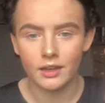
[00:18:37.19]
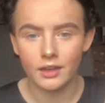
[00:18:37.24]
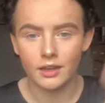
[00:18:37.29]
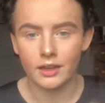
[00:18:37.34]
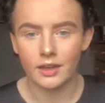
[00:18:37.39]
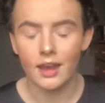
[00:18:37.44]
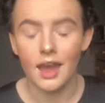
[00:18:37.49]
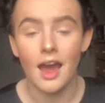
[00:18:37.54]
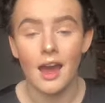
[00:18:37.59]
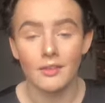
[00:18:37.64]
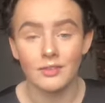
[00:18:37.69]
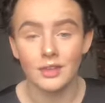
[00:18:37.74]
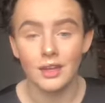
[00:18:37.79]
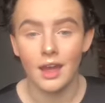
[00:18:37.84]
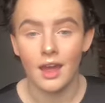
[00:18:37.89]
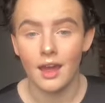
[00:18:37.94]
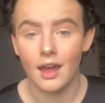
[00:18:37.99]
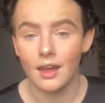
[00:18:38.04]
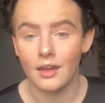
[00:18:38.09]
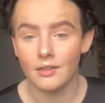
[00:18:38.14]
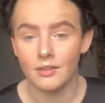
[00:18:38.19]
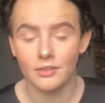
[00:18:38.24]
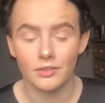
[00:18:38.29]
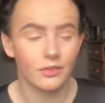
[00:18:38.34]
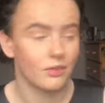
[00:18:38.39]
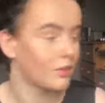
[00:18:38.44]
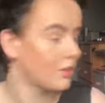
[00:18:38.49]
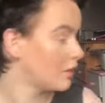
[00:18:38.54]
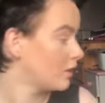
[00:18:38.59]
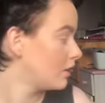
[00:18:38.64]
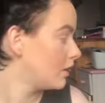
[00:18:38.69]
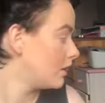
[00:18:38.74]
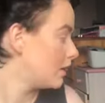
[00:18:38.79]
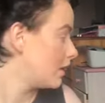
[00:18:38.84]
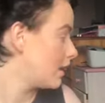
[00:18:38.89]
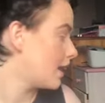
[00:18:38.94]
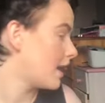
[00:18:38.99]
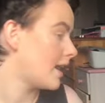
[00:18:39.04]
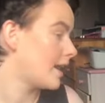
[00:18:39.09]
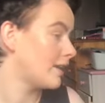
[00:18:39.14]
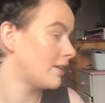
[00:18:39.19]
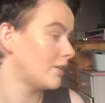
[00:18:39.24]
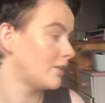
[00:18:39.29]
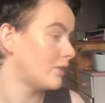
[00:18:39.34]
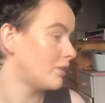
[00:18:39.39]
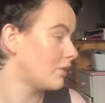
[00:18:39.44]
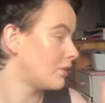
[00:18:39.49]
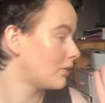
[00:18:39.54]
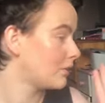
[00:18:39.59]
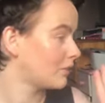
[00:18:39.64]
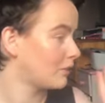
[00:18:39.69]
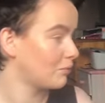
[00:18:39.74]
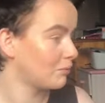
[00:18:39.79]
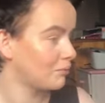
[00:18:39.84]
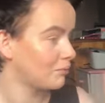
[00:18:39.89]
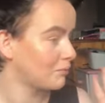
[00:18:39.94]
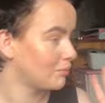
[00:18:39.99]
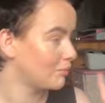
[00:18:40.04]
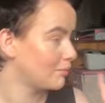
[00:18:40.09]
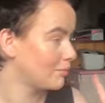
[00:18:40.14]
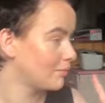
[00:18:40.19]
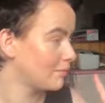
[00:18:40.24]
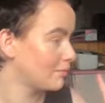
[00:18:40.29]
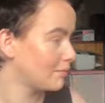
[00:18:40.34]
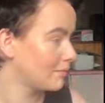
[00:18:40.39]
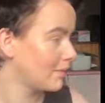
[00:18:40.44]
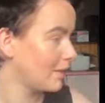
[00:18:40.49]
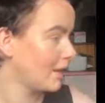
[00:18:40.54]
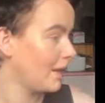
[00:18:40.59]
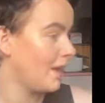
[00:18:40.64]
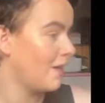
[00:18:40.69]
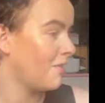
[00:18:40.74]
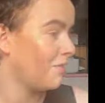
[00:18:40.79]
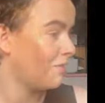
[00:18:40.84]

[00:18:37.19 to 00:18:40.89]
like half and half, and it